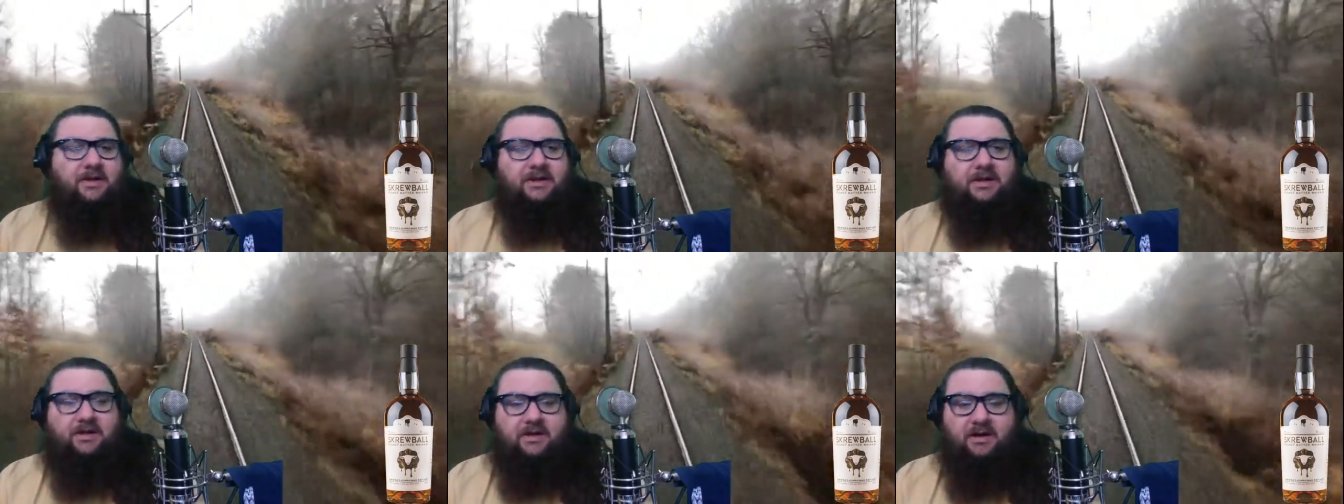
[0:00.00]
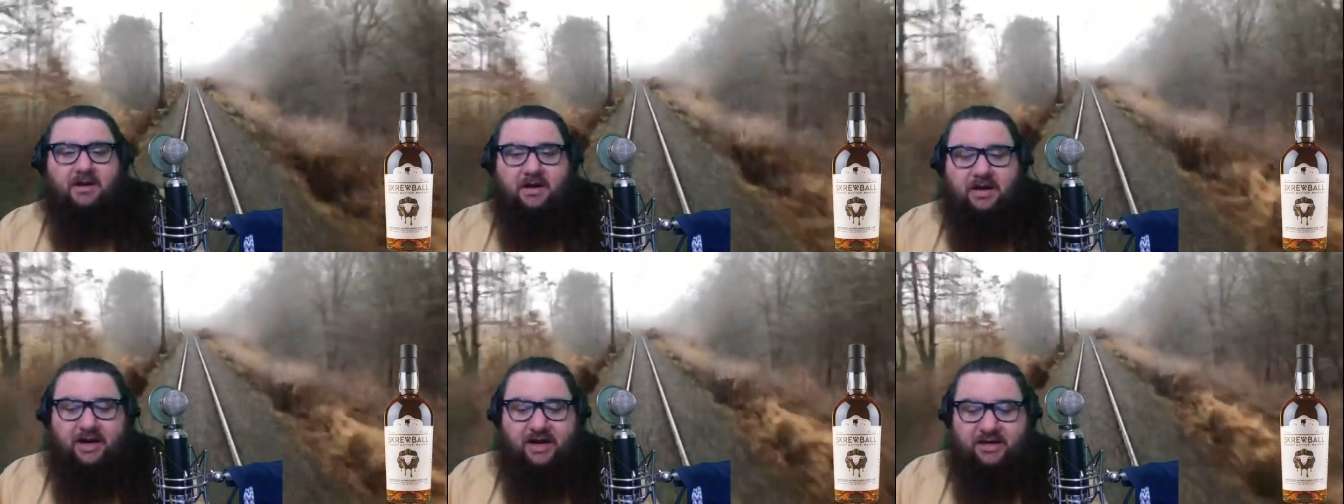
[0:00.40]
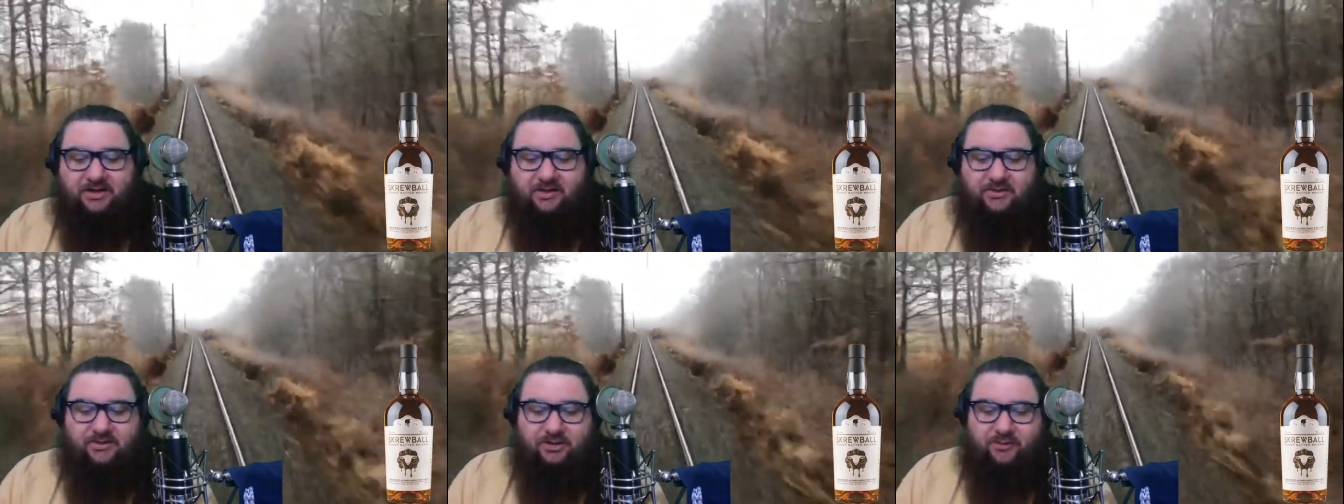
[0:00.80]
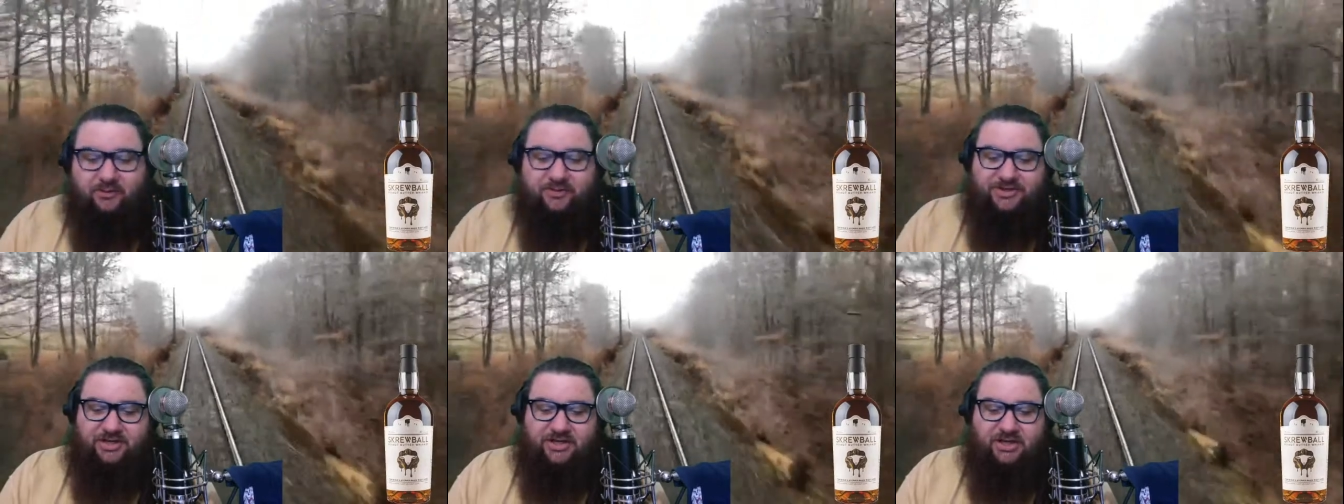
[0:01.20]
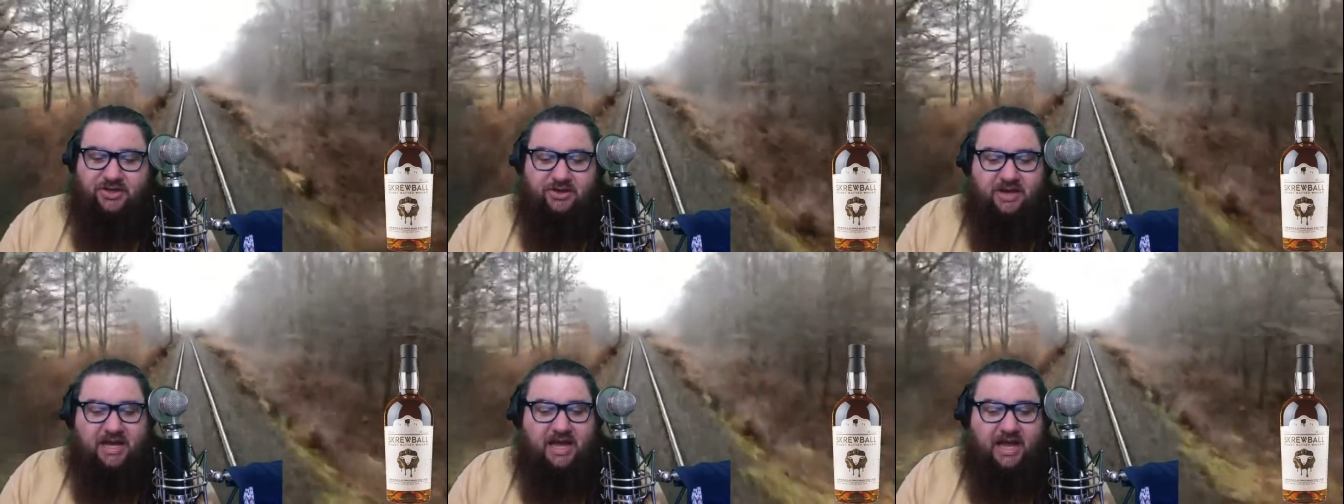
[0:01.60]
All right, YouTubers,
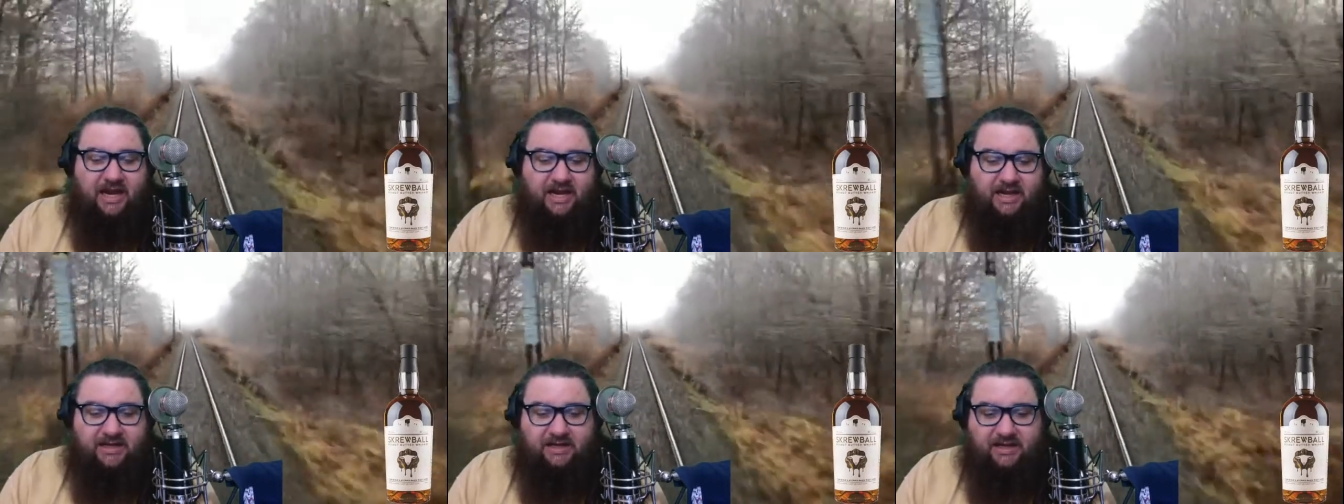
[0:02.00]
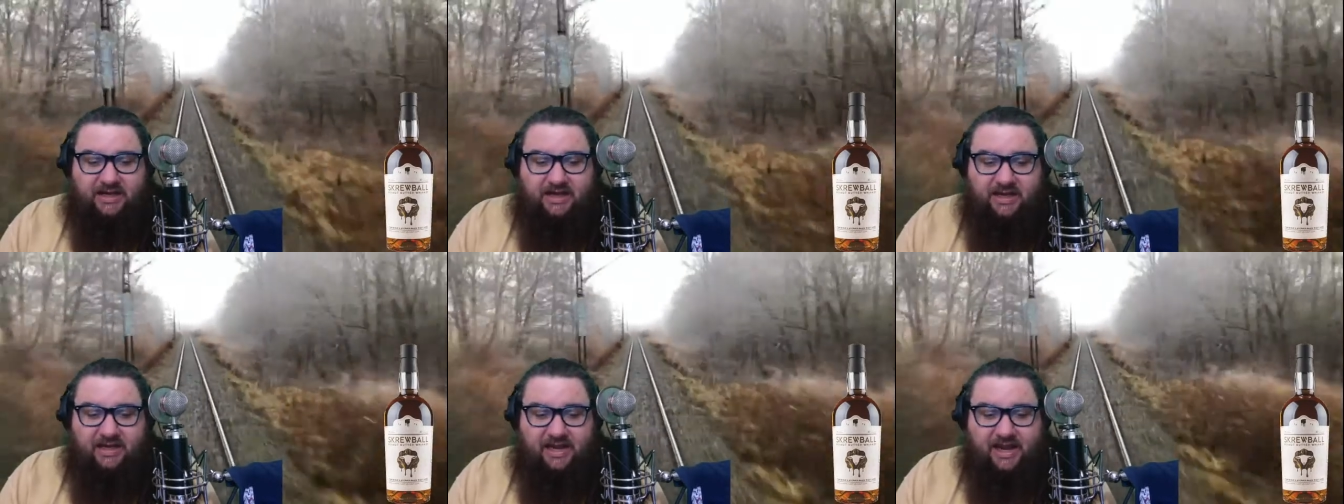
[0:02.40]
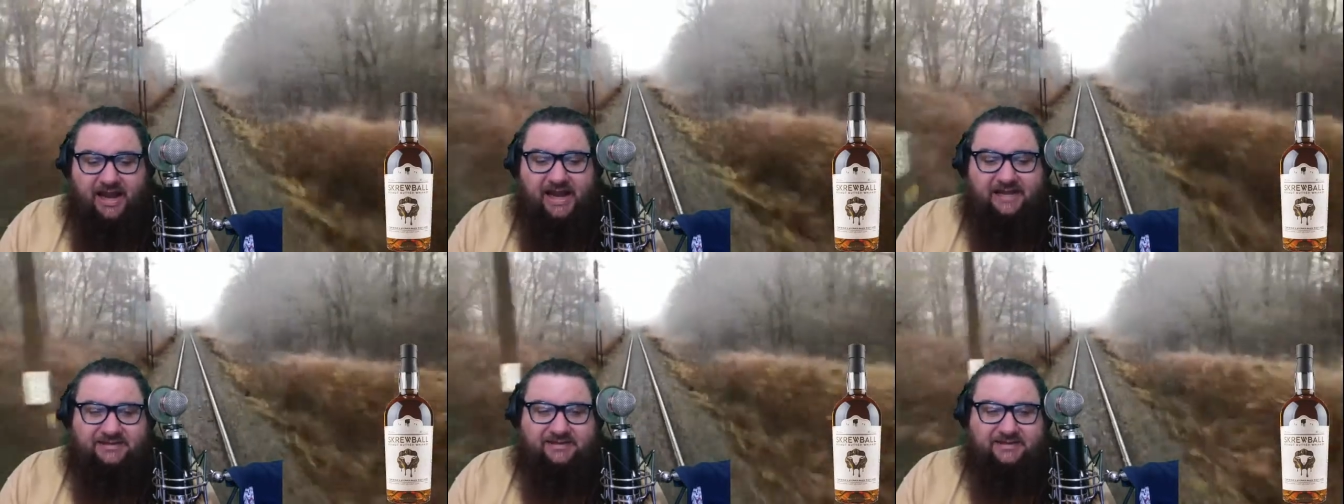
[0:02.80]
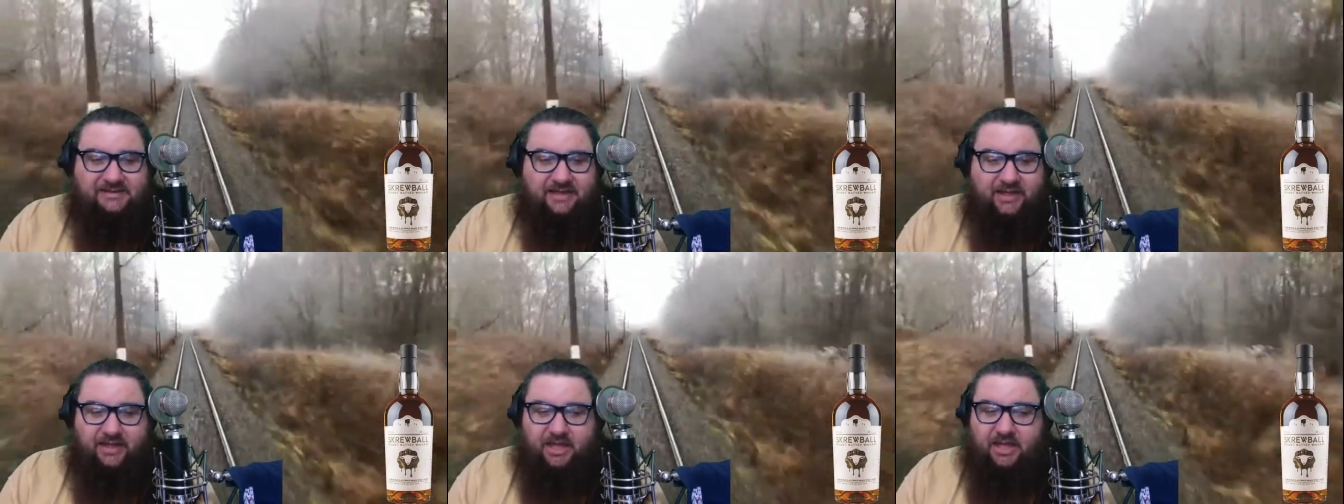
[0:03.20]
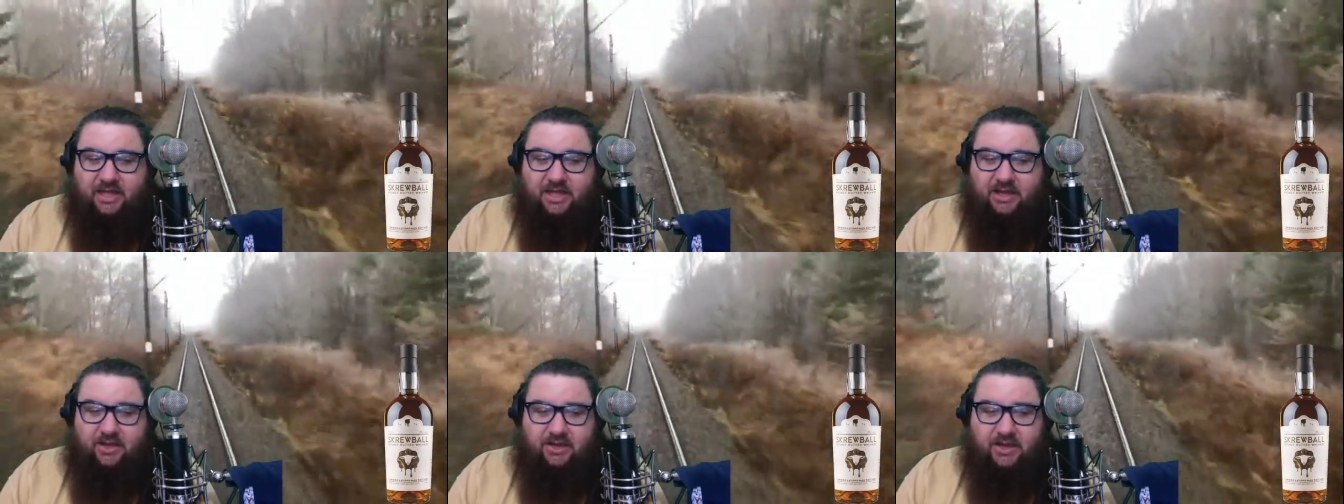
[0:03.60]
you got it. Yes,
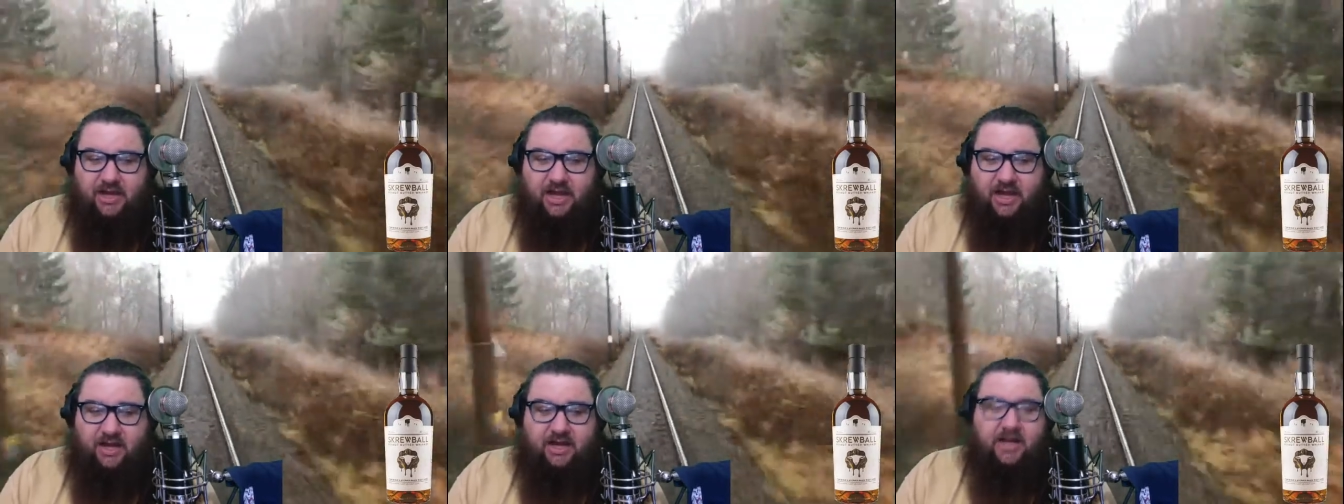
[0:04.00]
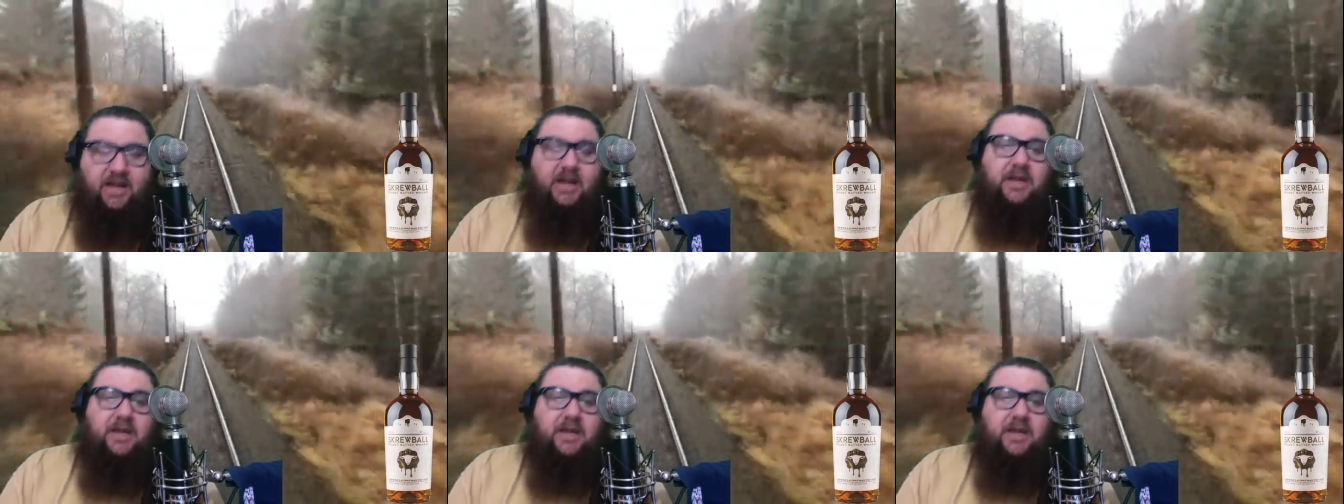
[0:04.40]
you got it.